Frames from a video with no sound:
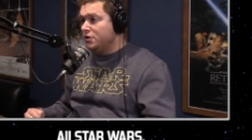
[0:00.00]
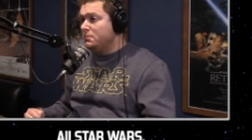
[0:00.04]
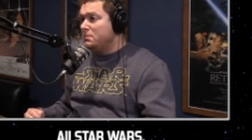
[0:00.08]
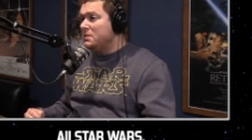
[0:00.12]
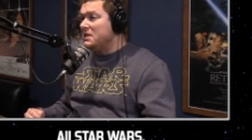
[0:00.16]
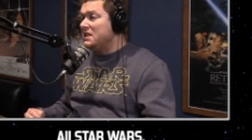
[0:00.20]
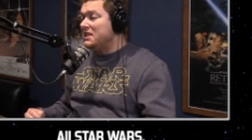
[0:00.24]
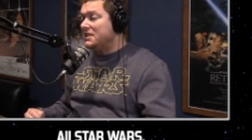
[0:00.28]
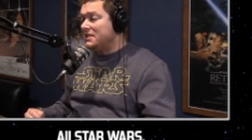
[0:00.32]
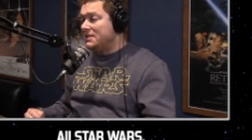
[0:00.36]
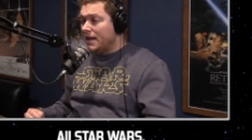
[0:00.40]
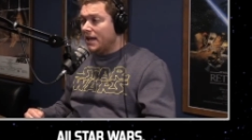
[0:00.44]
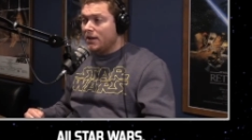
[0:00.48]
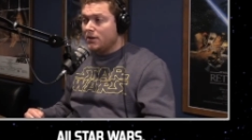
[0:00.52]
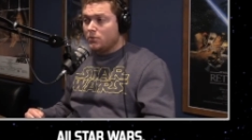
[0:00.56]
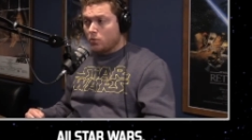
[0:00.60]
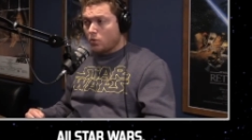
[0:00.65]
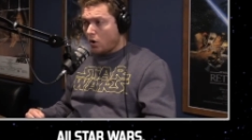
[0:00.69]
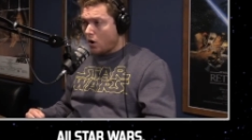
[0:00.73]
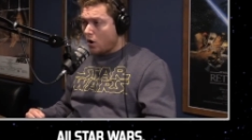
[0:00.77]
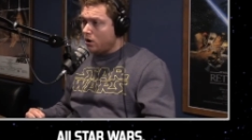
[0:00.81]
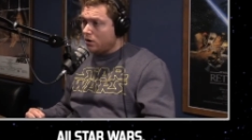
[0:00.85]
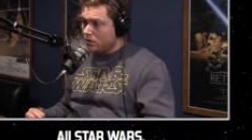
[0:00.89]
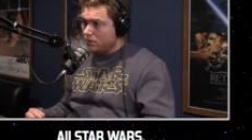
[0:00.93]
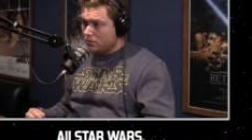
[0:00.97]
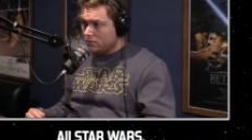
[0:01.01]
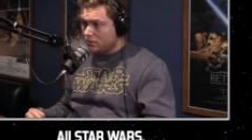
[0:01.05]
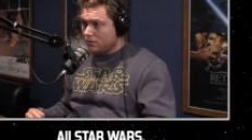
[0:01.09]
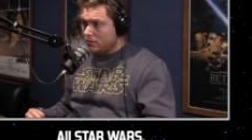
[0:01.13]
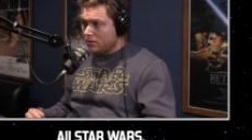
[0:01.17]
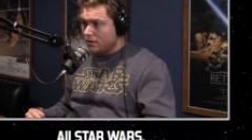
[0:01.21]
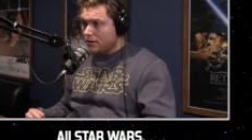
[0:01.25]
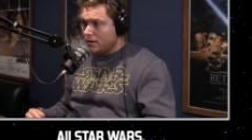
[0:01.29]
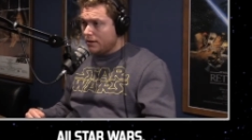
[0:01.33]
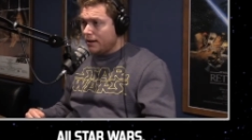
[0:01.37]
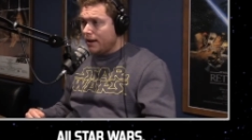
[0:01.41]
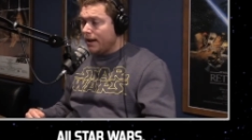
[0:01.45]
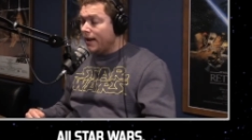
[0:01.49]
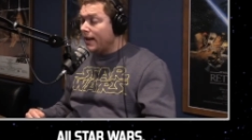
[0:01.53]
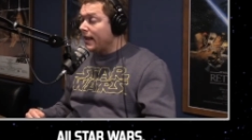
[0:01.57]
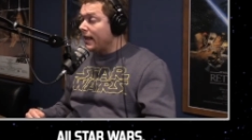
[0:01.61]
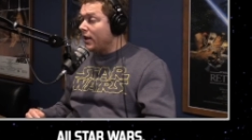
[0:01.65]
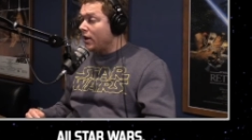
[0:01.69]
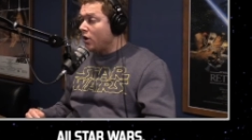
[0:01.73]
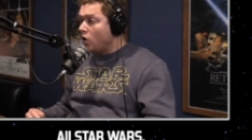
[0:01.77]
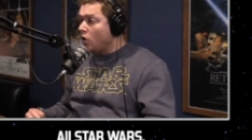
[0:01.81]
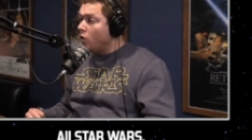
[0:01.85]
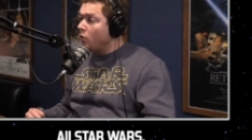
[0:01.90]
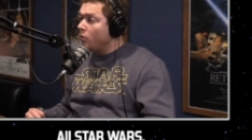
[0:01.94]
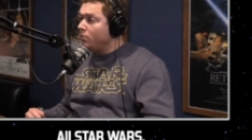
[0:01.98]
be dead wrong. And I
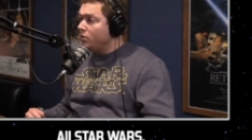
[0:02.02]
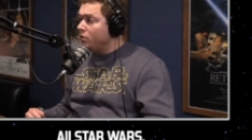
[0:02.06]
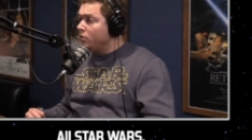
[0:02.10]
hope you